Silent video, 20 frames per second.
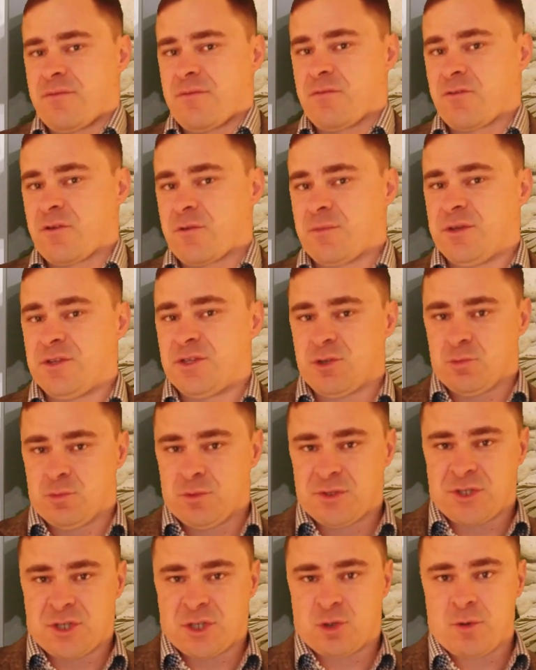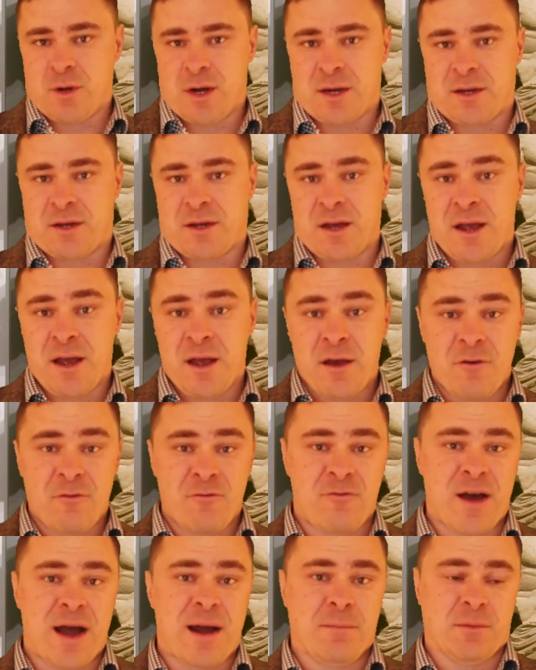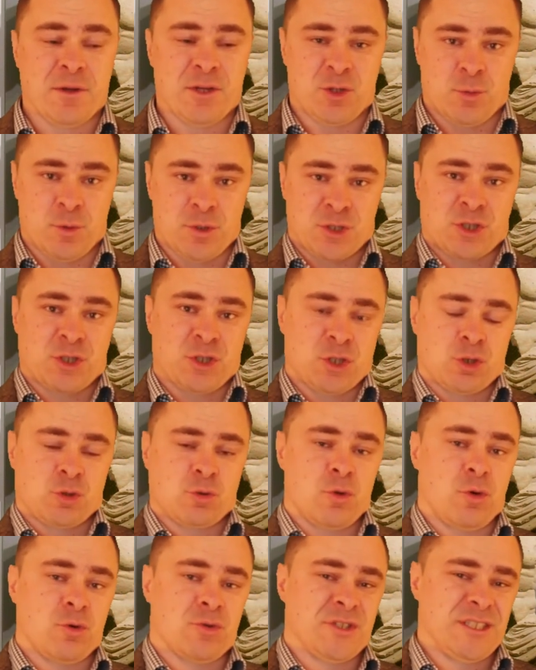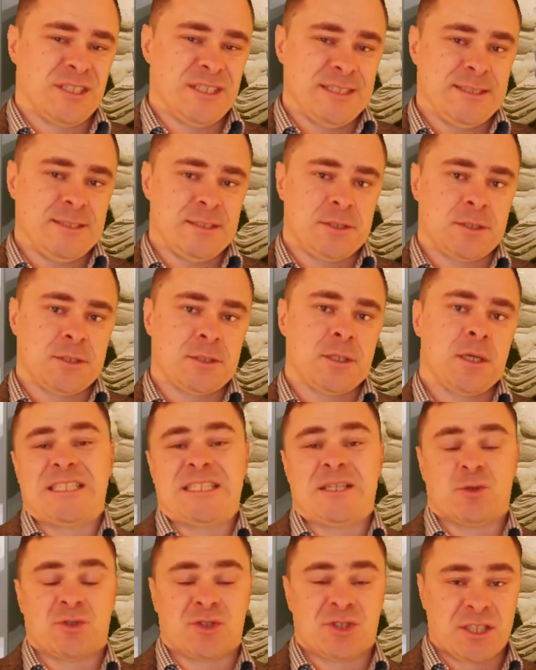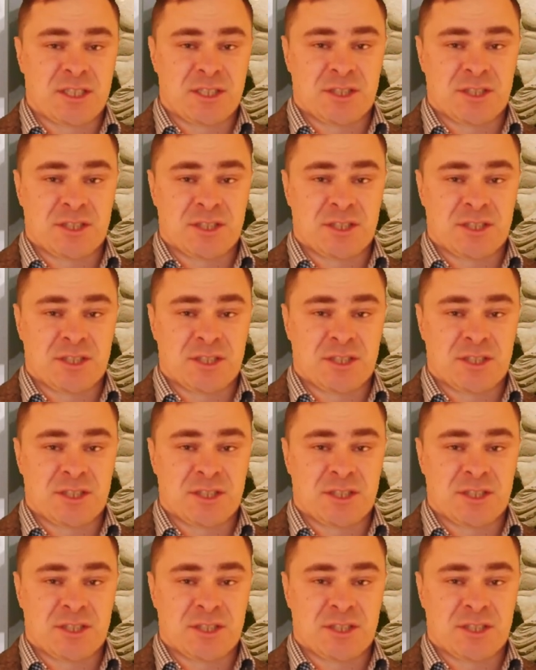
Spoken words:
favor from these aristocratic families which controlled each single